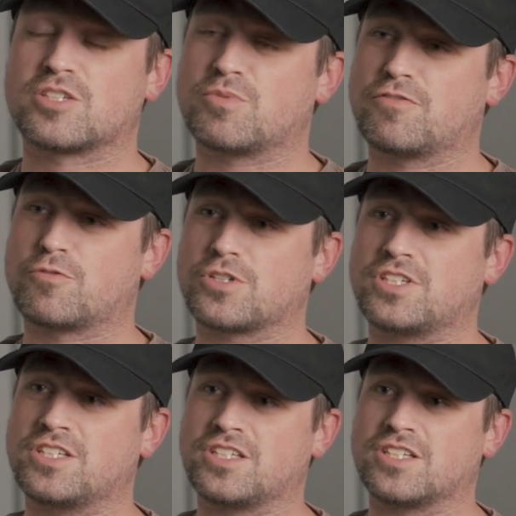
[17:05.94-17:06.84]
It's been
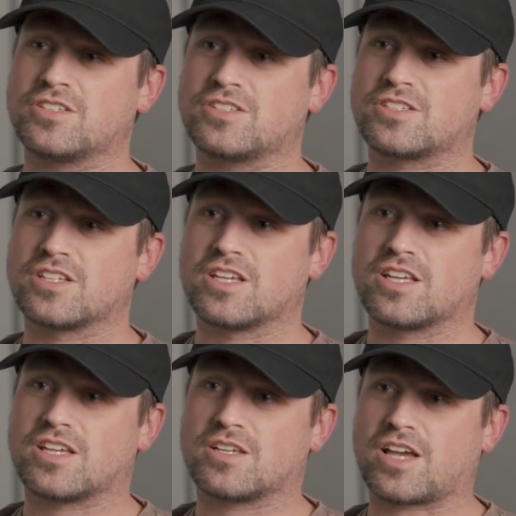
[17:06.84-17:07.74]
14 years.
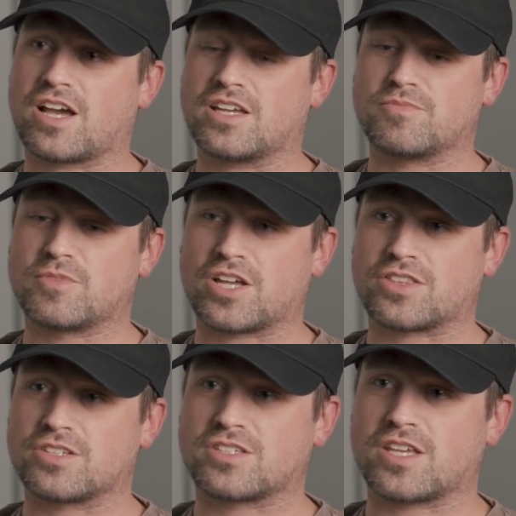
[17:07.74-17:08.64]
I am
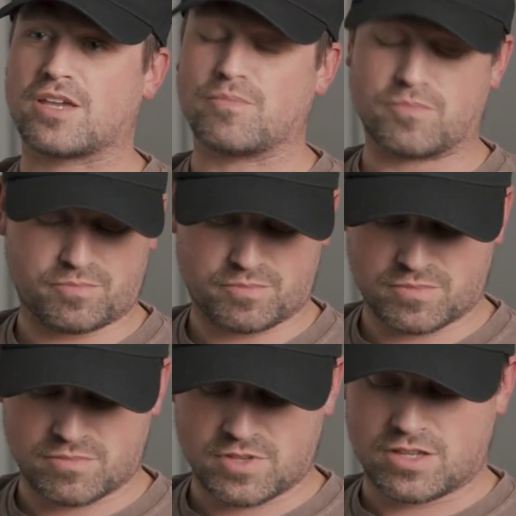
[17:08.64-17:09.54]
not the same
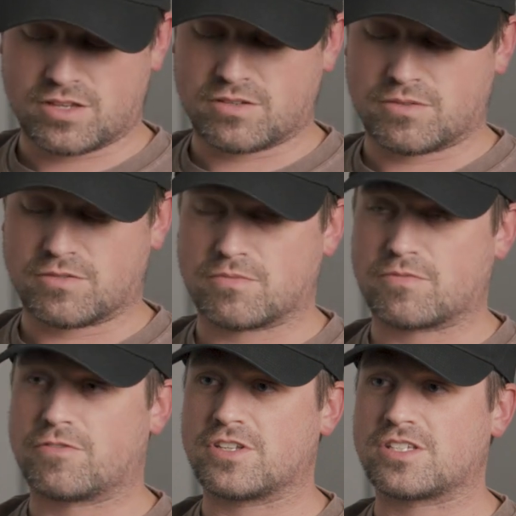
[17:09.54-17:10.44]

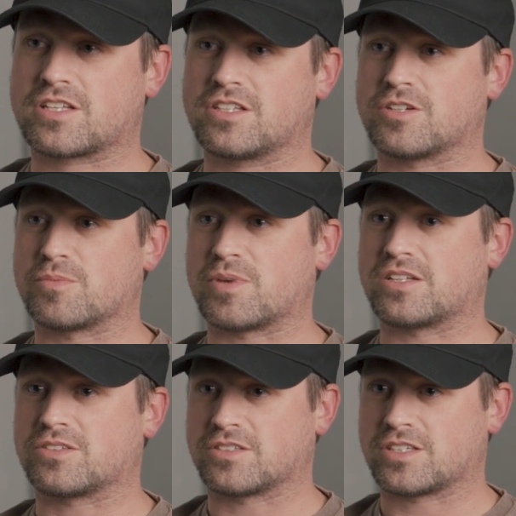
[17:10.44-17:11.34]
physically or
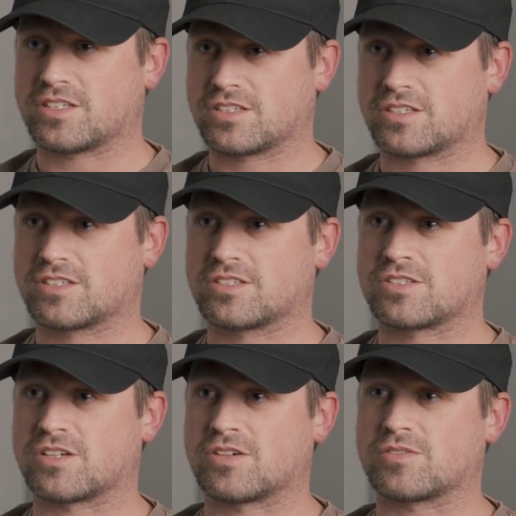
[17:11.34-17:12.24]
mentally.
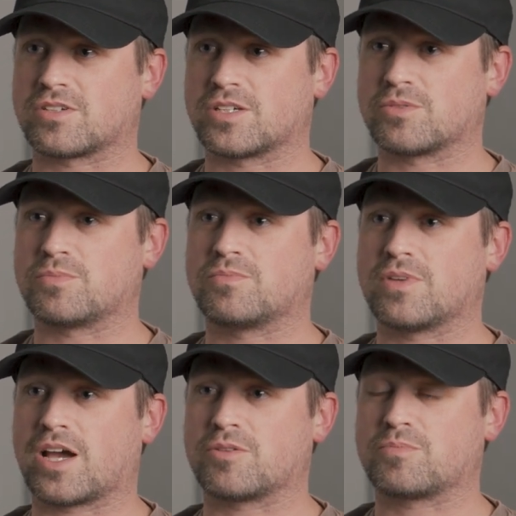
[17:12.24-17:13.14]
So I would
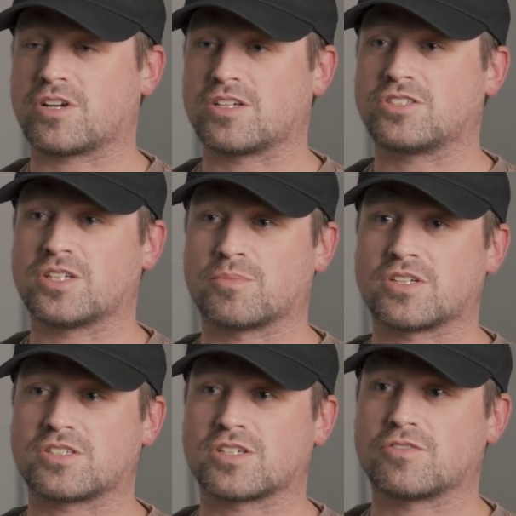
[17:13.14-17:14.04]
probably shit
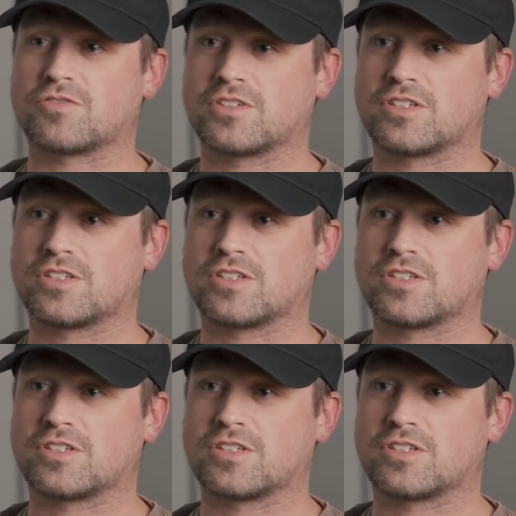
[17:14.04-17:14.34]
myself.